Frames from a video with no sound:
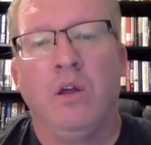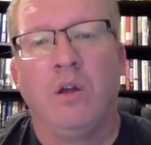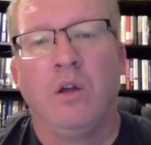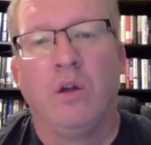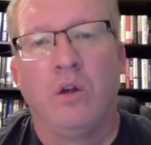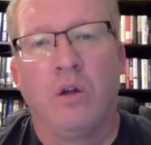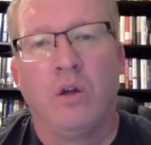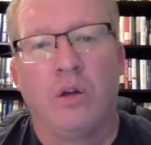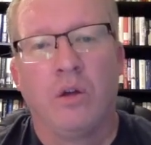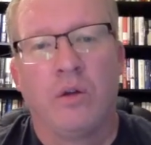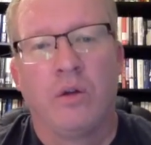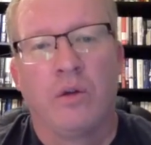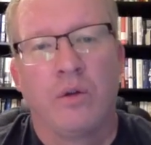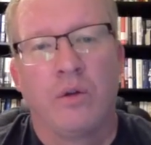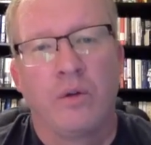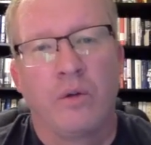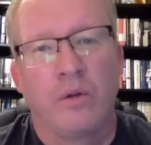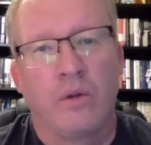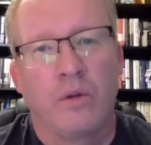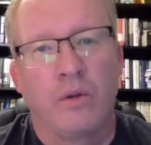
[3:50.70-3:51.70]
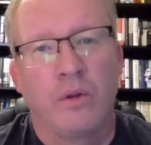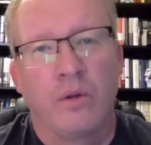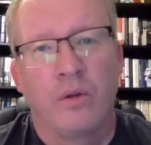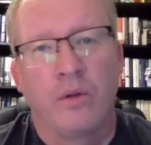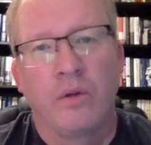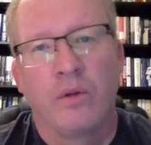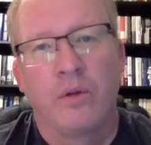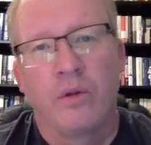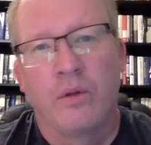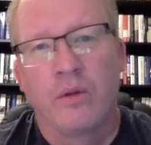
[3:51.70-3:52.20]

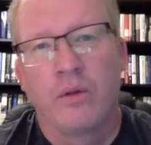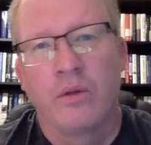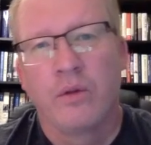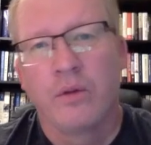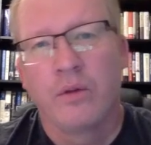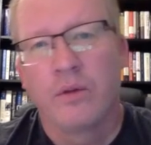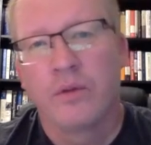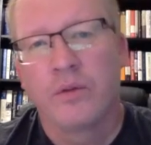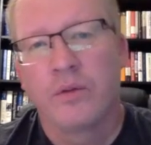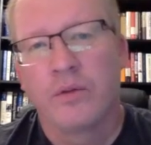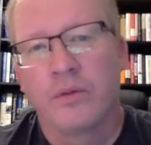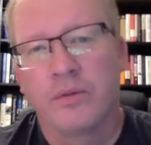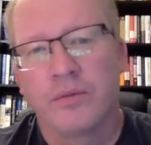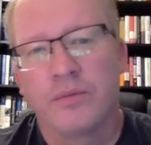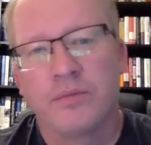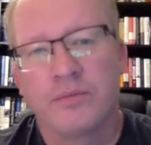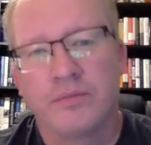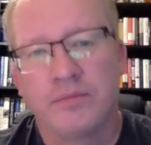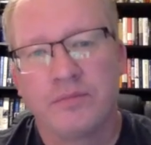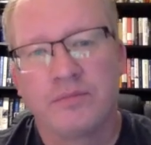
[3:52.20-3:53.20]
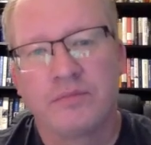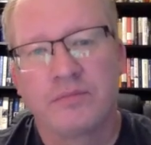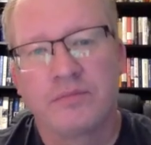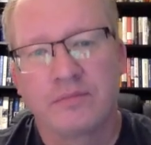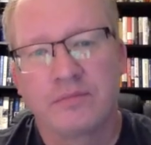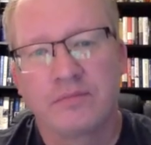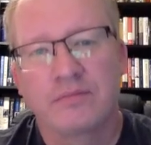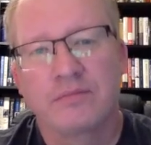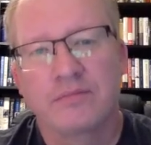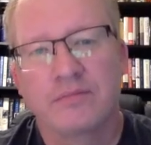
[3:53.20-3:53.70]

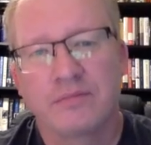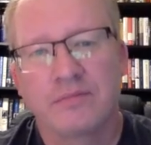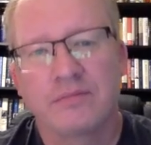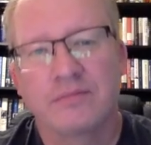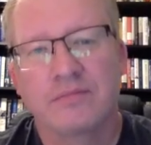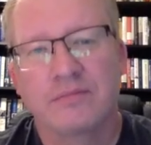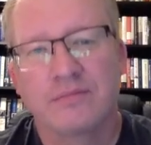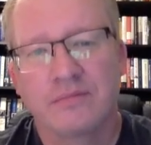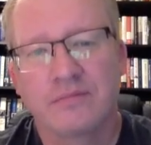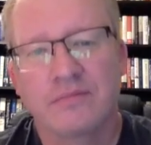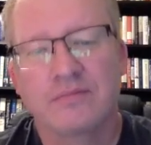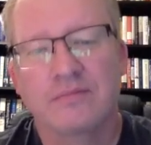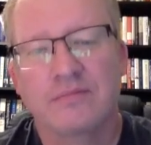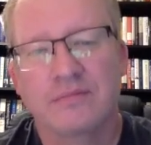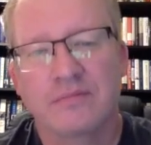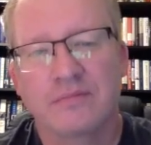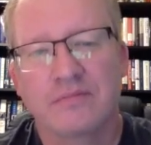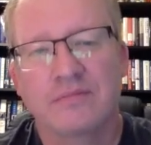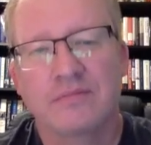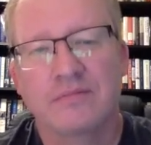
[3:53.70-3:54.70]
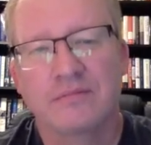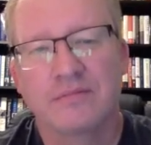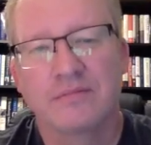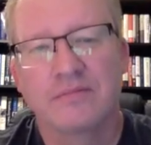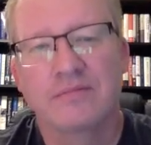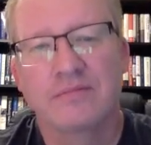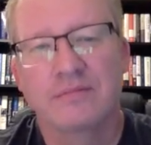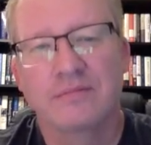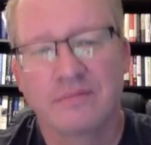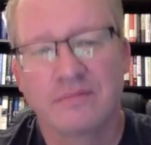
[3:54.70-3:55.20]

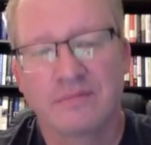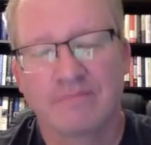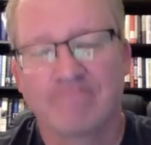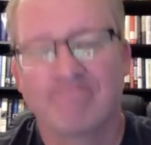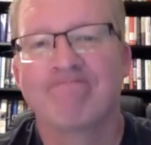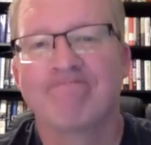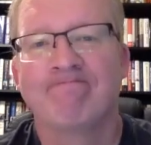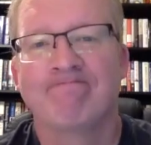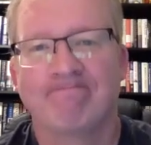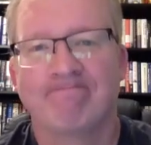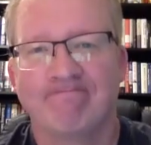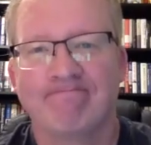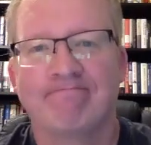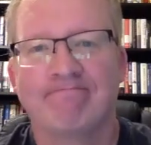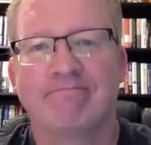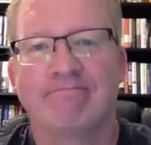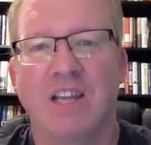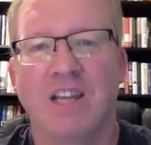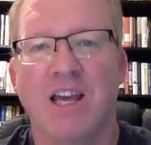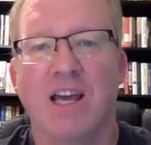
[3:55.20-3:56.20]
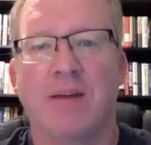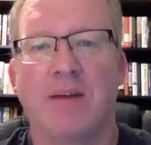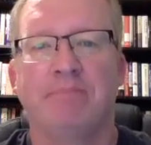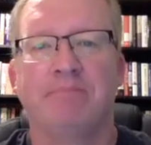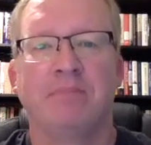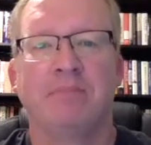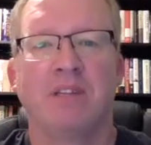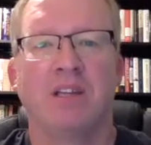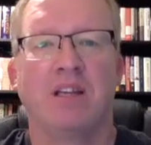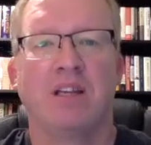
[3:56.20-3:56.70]

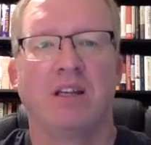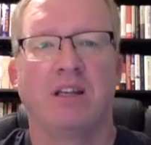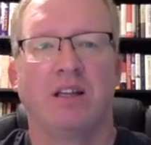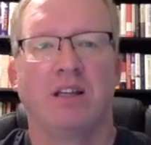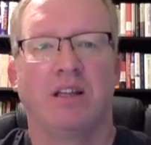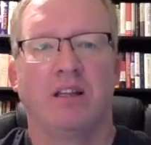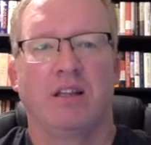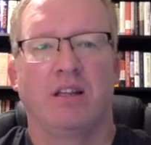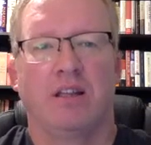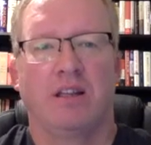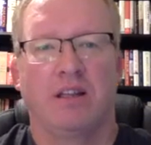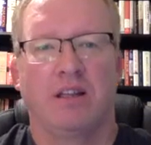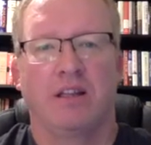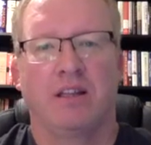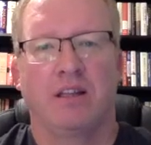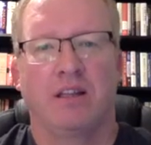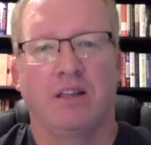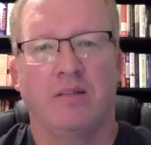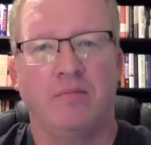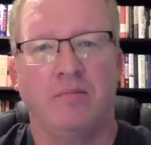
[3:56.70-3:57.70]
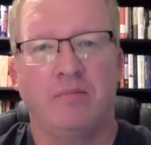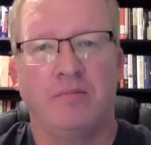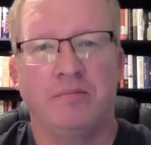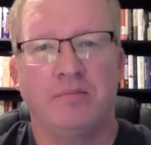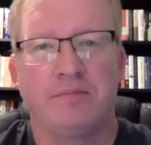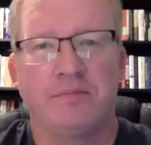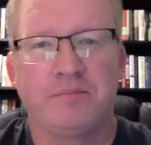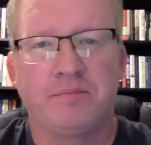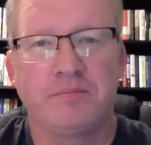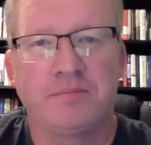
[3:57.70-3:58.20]

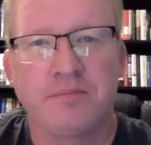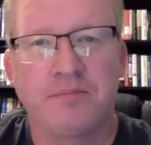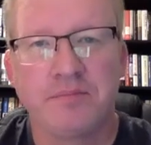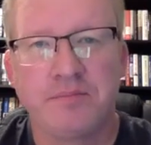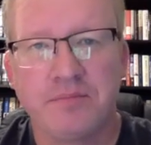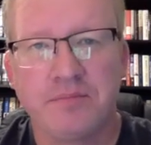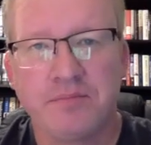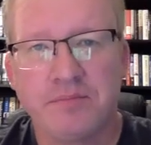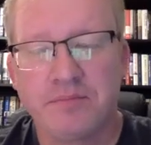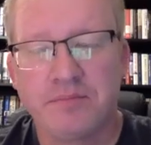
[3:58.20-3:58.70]
(not speaking)